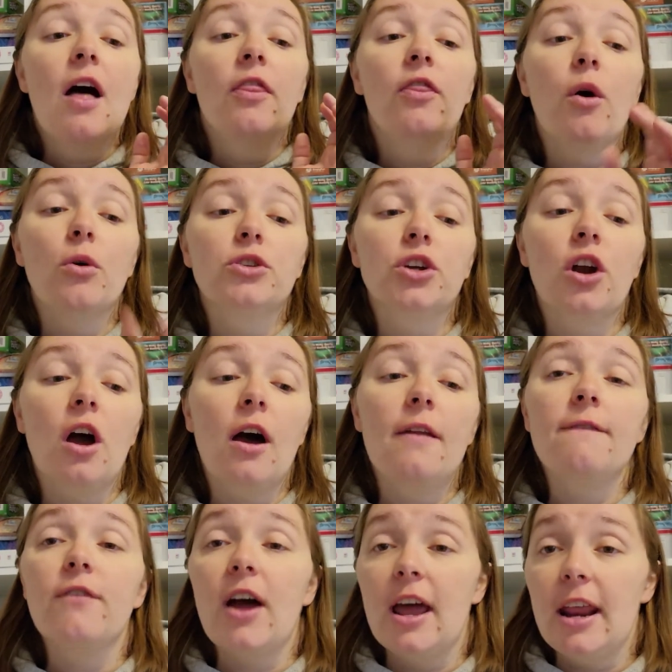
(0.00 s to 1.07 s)
Those are
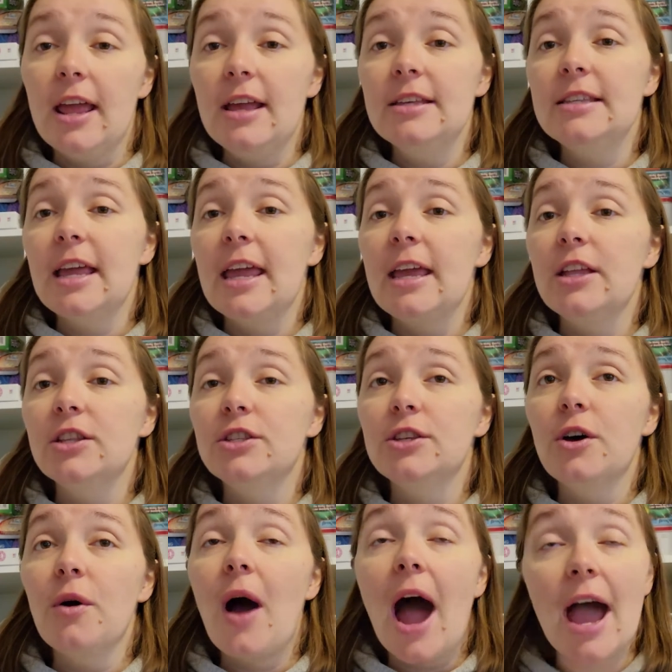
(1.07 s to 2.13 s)
on Fridays, and
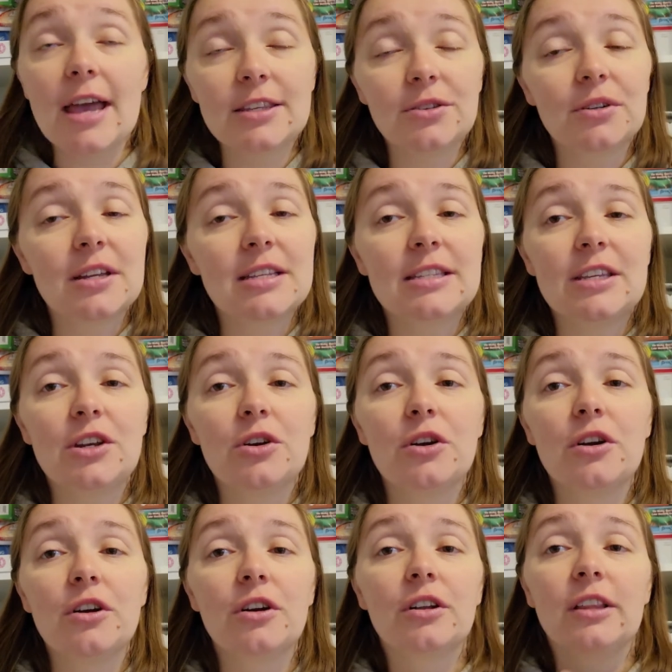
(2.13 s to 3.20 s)
so I still
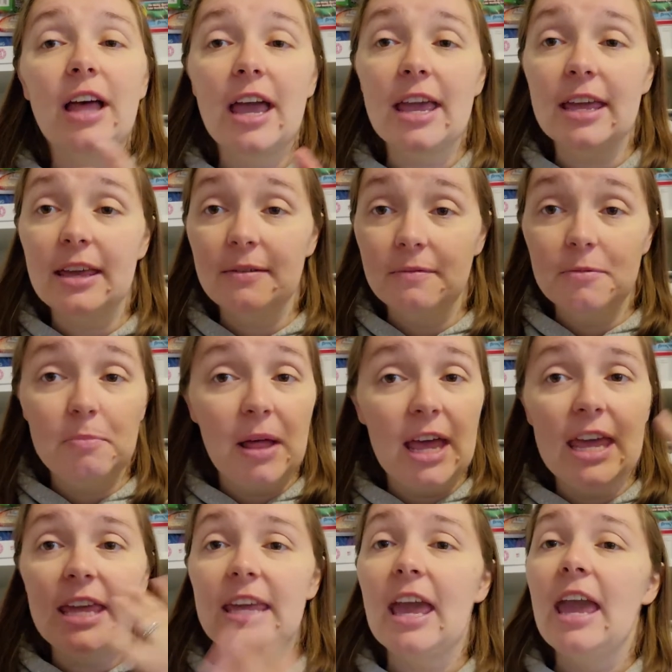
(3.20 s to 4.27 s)
consider like
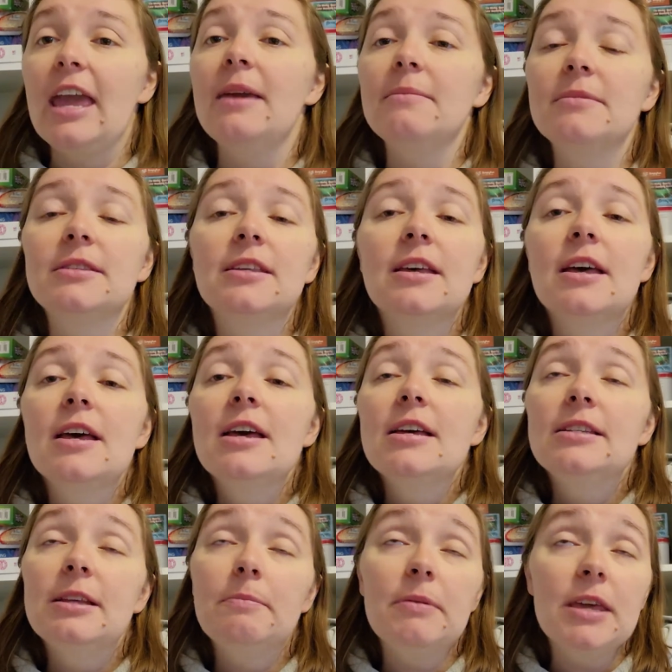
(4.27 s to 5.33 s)
playing games
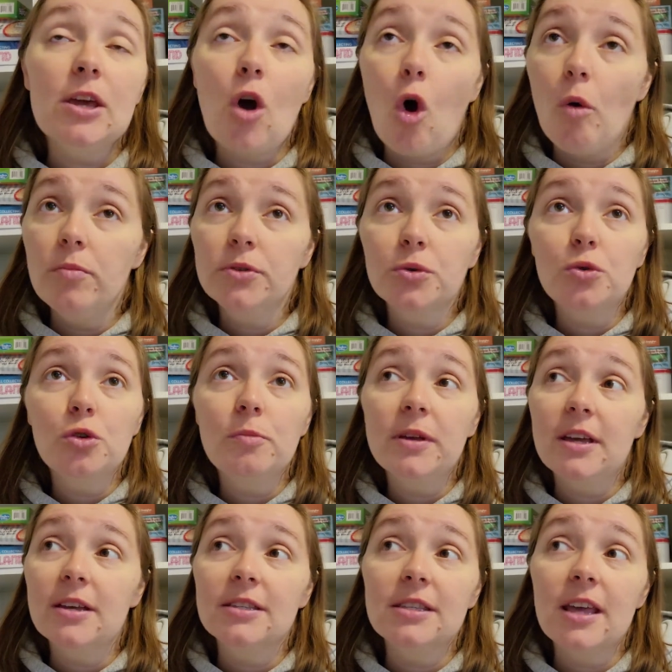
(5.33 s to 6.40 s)
to be homeschool
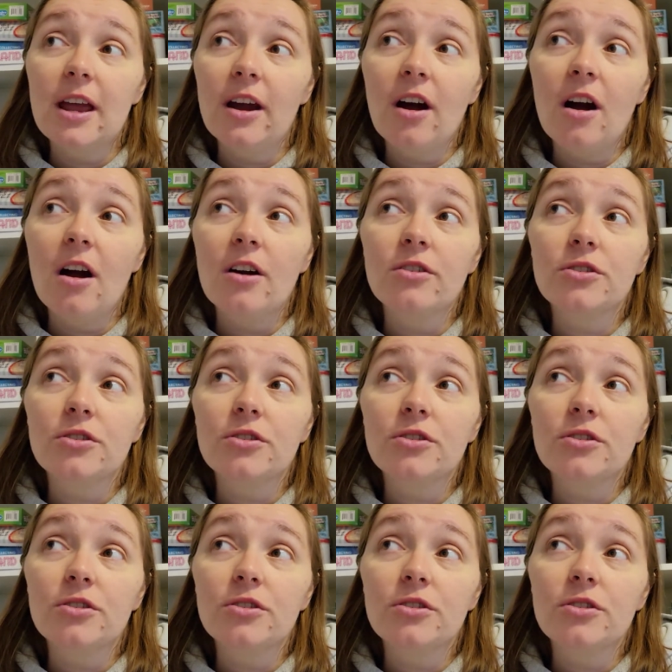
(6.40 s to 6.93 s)
because there are